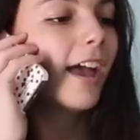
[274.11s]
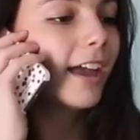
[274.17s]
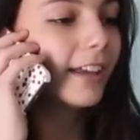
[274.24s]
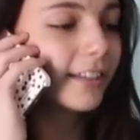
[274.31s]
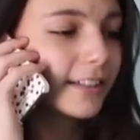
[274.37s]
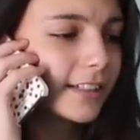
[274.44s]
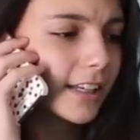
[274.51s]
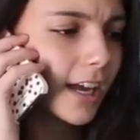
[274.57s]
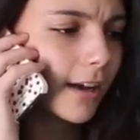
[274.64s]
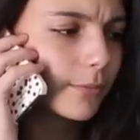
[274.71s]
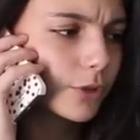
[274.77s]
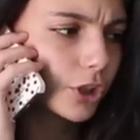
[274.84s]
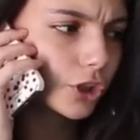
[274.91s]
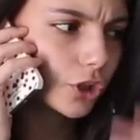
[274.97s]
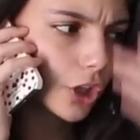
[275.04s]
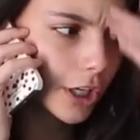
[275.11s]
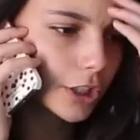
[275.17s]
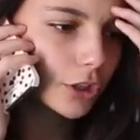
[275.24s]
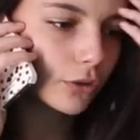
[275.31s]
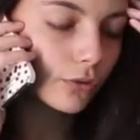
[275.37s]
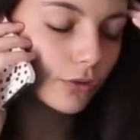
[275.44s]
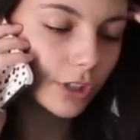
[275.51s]
Hey Lizzie, I'm just
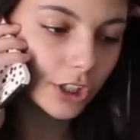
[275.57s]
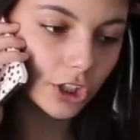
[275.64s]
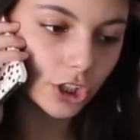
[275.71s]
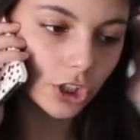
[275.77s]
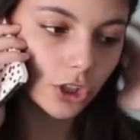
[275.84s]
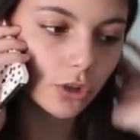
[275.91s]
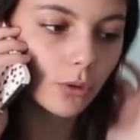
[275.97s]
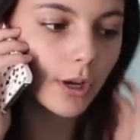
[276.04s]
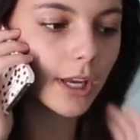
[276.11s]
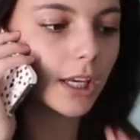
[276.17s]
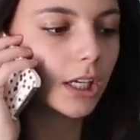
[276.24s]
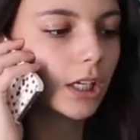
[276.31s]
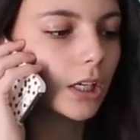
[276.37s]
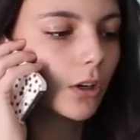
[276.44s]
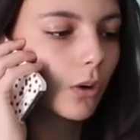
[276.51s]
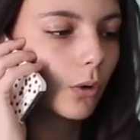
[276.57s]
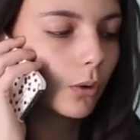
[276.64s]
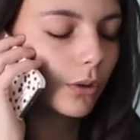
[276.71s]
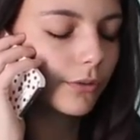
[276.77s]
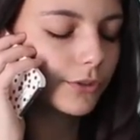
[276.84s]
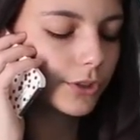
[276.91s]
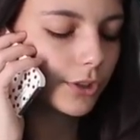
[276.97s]
trying to reach you and get a
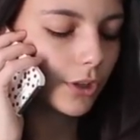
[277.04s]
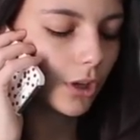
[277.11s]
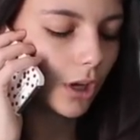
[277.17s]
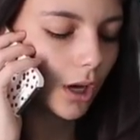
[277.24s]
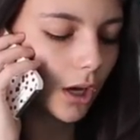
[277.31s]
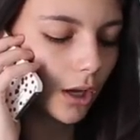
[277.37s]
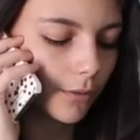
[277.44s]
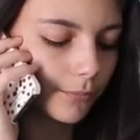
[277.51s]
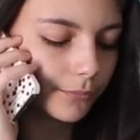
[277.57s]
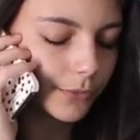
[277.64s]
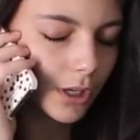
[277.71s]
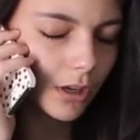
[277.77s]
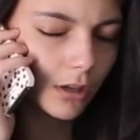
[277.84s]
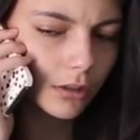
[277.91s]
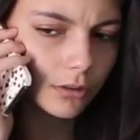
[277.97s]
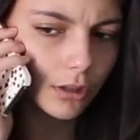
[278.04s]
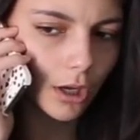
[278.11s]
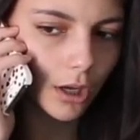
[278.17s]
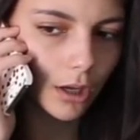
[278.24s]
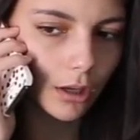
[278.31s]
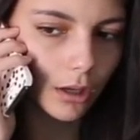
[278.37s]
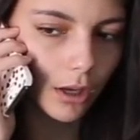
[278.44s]
hold to, um,
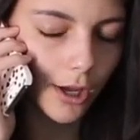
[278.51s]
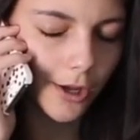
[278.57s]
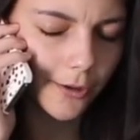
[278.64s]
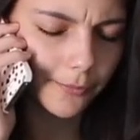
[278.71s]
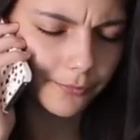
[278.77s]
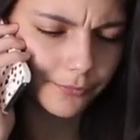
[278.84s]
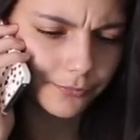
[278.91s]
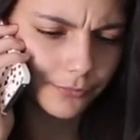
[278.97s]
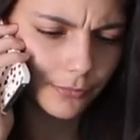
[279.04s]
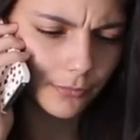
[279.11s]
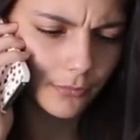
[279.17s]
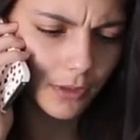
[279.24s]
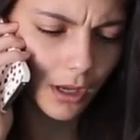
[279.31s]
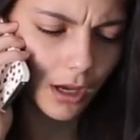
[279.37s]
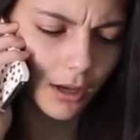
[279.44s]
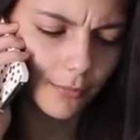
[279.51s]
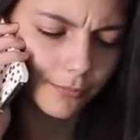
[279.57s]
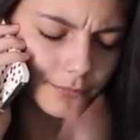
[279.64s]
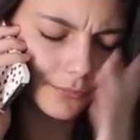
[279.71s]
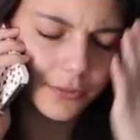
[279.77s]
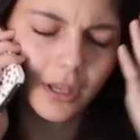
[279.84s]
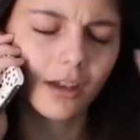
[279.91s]
to, um...
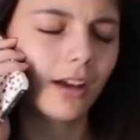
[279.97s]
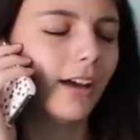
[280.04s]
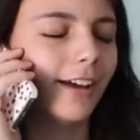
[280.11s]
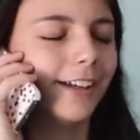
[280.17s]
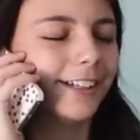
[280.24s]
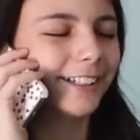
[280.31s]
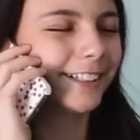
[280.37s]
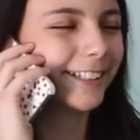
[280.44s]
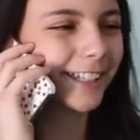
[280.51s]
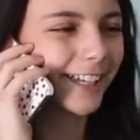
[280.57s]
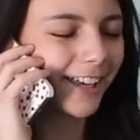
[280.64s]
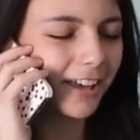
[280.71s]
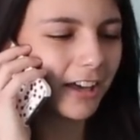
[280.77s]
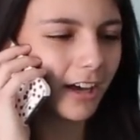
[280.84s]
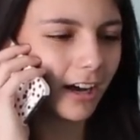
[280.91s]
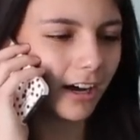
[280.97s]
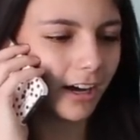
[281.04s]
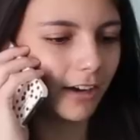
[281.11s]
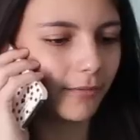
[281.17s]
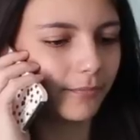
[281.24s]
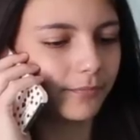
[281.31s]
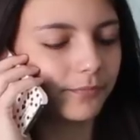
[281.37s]
If you mess up on a
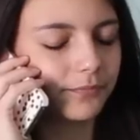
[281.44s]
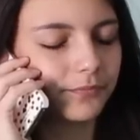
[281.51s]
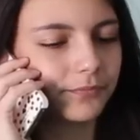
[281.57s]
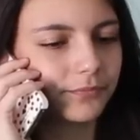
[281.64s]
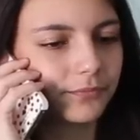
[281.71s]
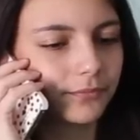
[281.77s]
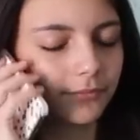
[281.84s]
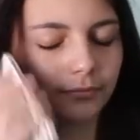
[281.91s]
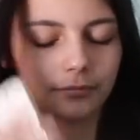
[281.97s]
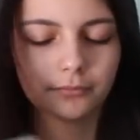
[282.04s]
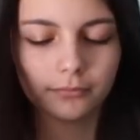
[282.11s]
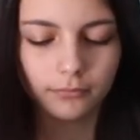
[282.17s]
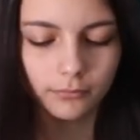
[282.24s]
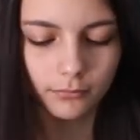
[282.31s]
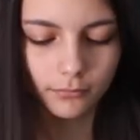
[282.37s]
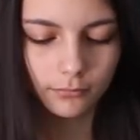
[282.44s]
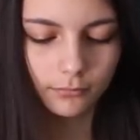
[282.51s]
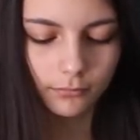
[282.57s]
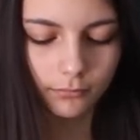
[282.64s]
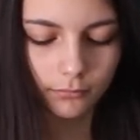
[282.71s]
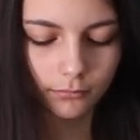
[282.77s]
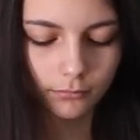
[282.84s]
voicemail, just hit either the pound
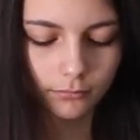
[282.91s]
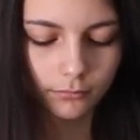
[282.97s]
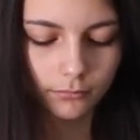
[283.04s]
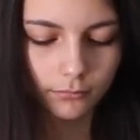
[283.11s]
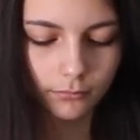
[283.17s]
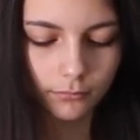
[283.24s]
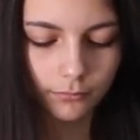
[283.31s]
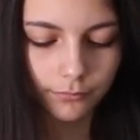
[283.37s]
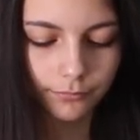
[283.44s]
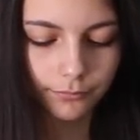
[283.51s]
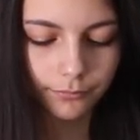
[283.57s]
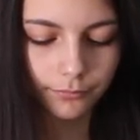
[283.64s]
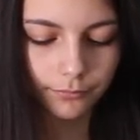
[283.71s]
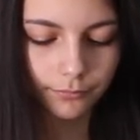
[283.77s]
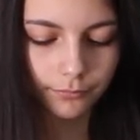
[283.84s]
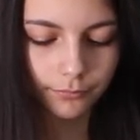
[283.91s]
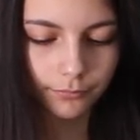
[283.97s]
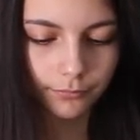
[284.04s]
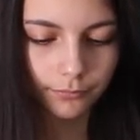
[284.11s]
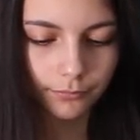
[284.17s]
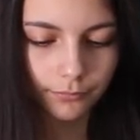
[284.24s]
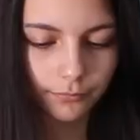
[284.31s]
or star key and
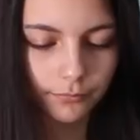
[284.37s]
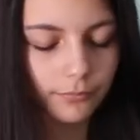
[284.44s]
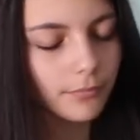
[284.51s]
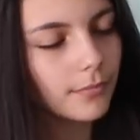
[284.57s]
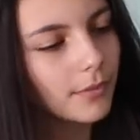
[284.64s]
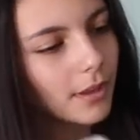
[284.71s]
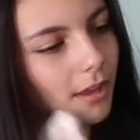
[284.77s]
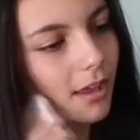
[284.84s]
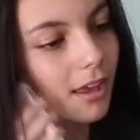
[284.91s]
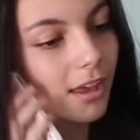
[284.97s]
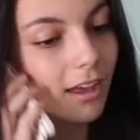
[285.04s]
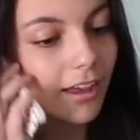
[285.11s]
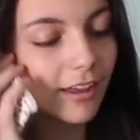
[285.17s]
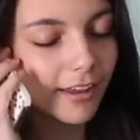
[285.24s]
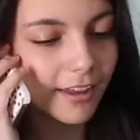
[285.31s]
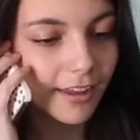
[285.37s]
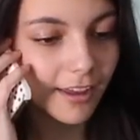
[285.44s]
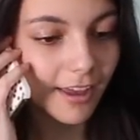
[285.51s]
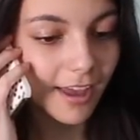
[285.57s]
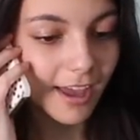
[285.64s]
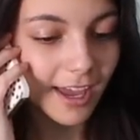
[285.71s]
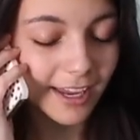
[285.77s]
retry.
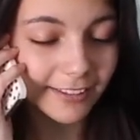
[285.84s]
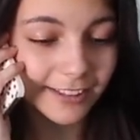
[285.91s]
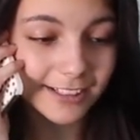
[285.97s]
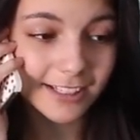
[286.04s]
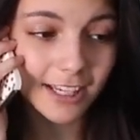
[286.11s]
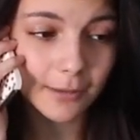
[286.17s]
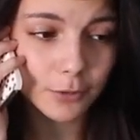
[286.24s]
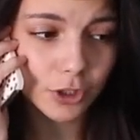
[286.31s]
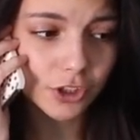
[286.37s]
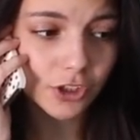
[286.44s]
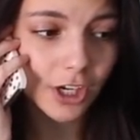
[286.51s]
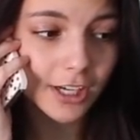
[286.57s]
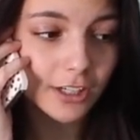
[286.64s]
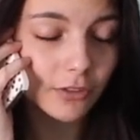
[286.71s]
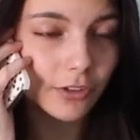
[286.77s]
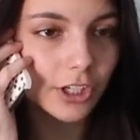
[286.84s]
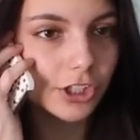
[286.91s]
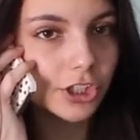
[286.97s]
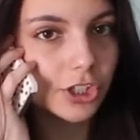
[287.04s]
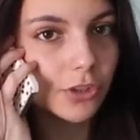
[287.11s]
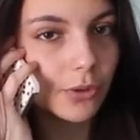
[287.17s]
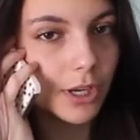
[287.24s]
Hey Lizzie, I'm just trying to
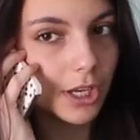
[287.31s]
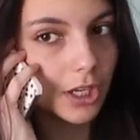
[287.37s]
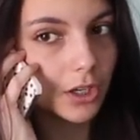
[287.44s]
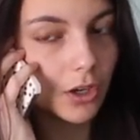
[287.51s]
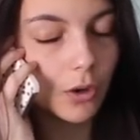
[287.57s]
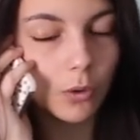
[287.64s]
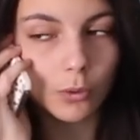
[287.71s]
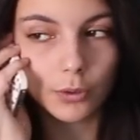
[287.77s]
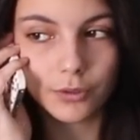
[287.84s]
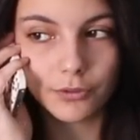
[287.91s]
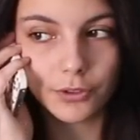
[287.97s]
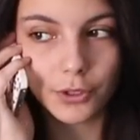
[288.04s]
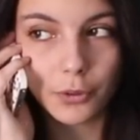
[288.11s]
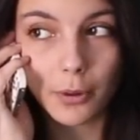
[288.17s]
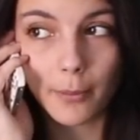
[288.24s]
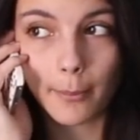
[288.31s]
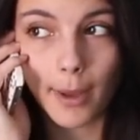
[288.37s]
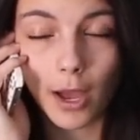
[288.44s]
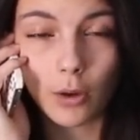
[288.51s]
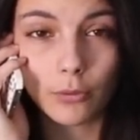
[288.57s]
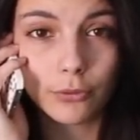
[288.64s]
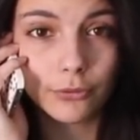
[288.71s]
reach you and get a hold of you
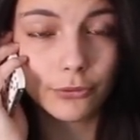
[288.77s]
about